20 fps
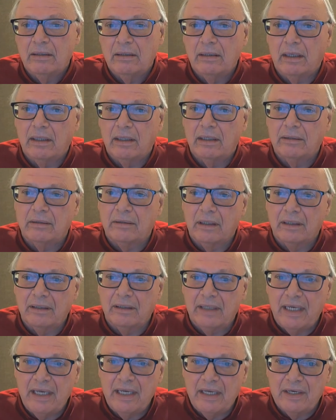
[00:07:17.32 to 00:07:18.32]
uh,
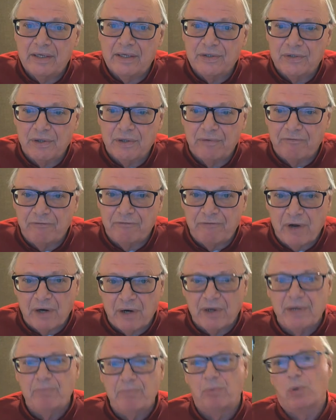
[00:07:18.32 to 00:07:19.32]
he is a
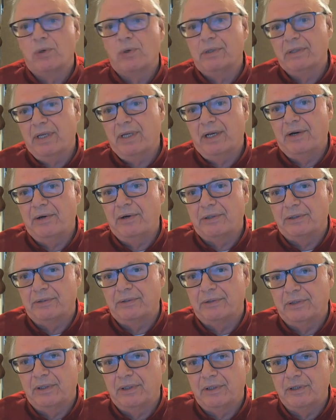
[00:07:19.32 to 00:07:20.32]
very important character
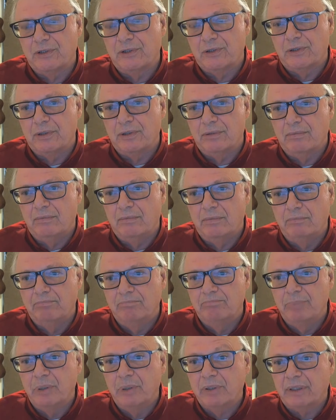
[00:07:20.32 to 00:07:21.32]
to this
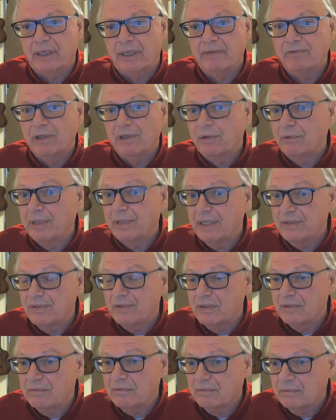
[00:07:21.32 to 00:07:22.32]
book, even though
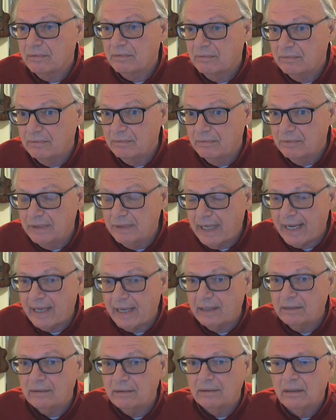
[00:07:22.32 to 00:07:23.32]
he's
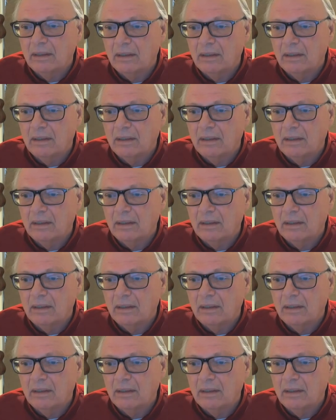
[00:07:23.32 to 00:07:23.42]
dead.